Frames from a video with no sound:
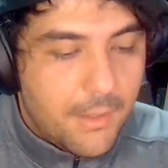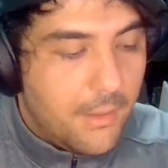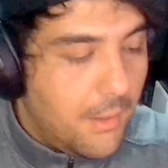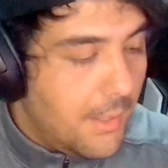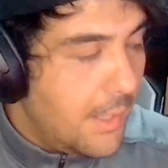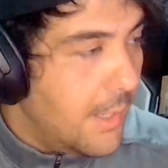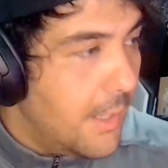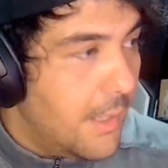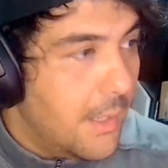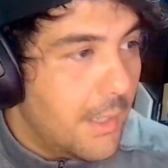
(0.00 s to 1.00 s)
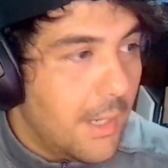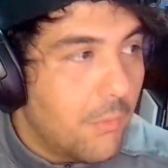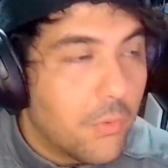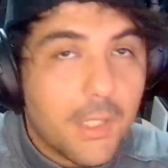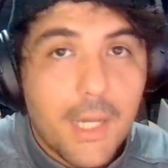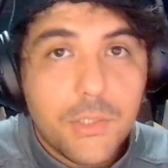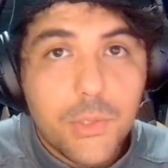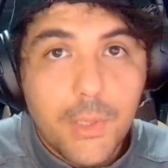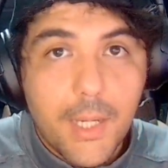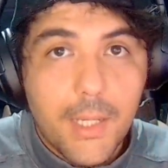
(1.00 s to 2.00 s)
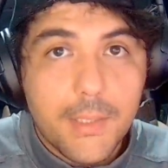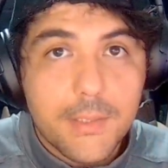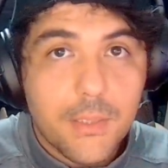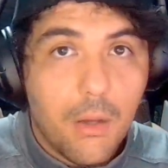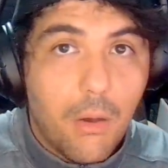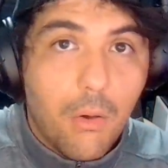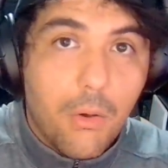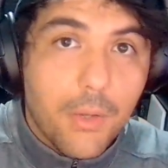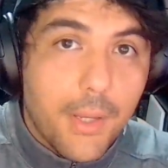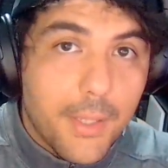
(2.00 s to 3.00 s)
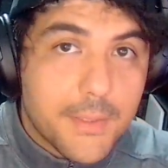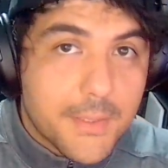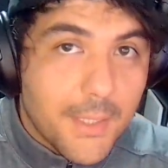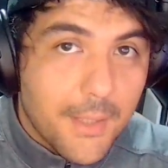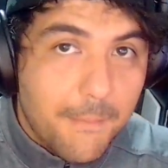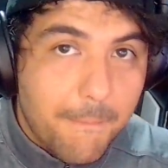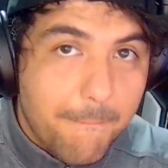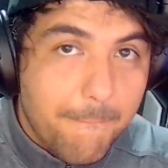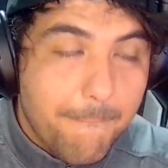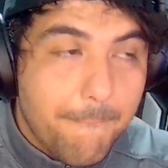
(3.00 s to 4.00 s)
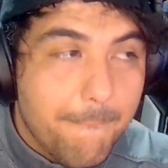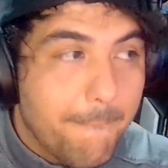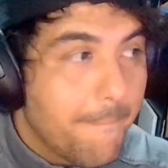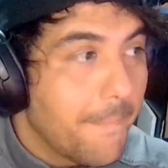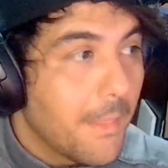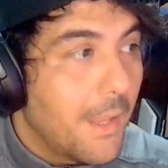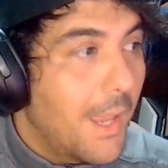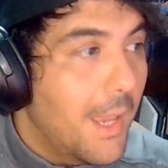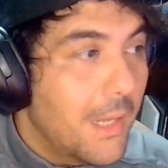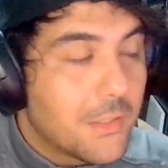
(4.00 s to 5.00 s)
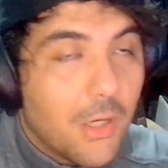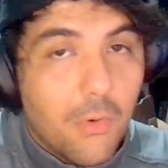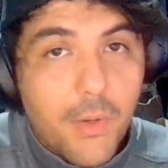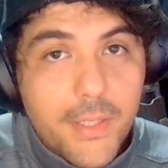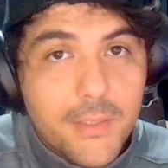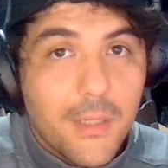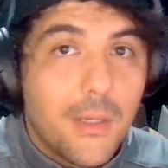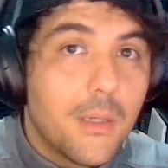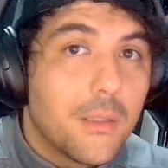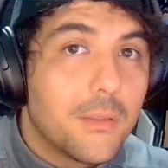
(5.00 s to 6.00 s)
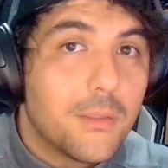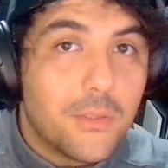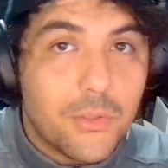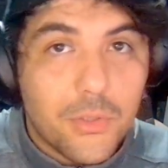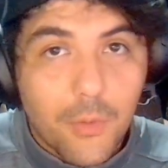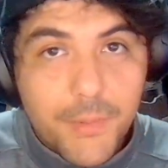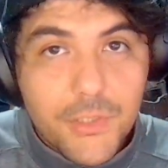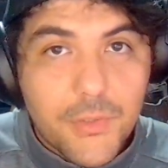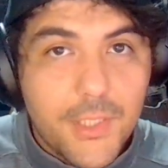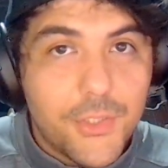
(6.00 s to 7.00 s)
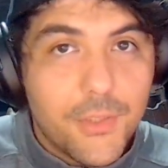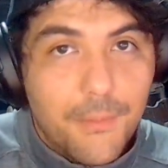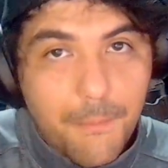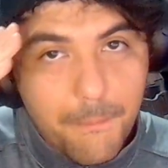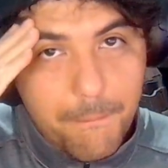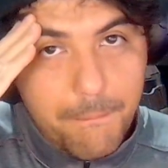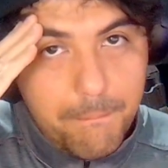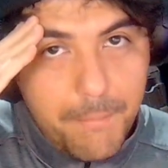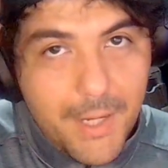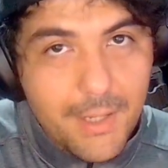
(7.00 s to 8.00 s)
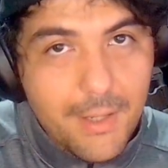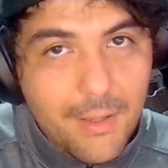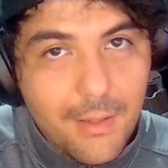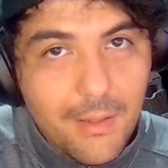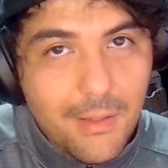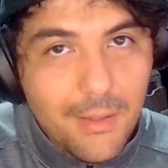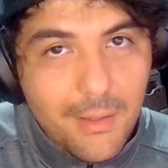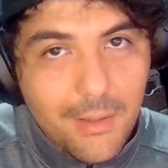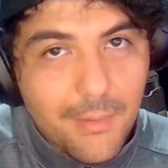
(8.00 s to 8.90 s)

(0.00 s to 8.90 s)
I will catch you guys all next time. And as always, don't be a stranger. Bye.